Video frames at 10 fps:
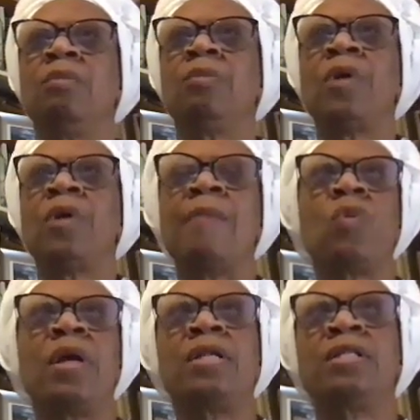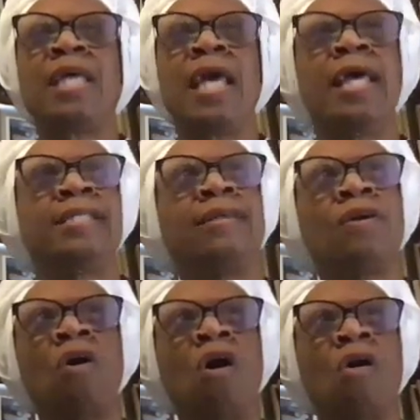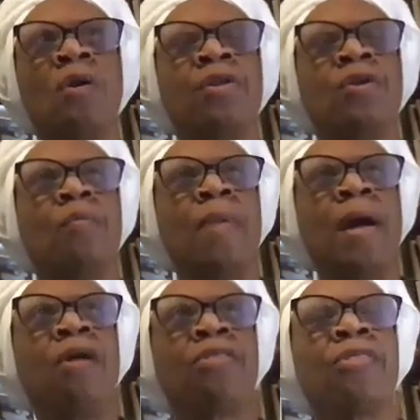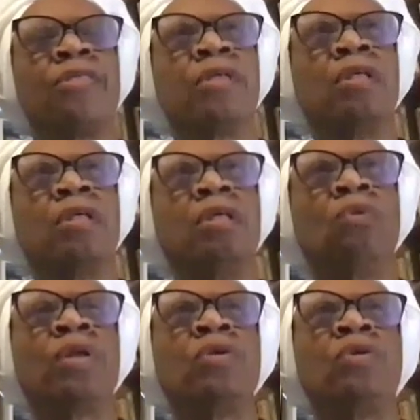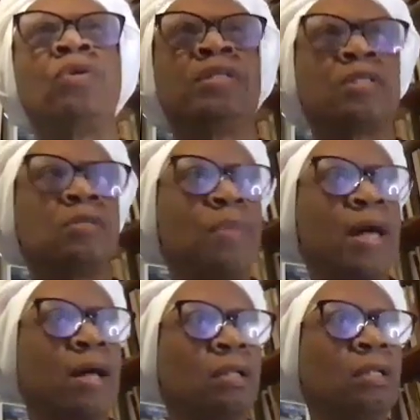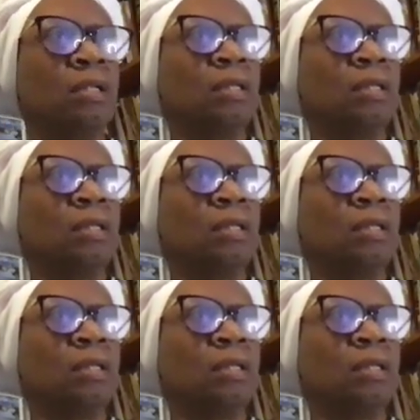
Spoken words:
perhaps what tastes there are in your mouth, what you can smell,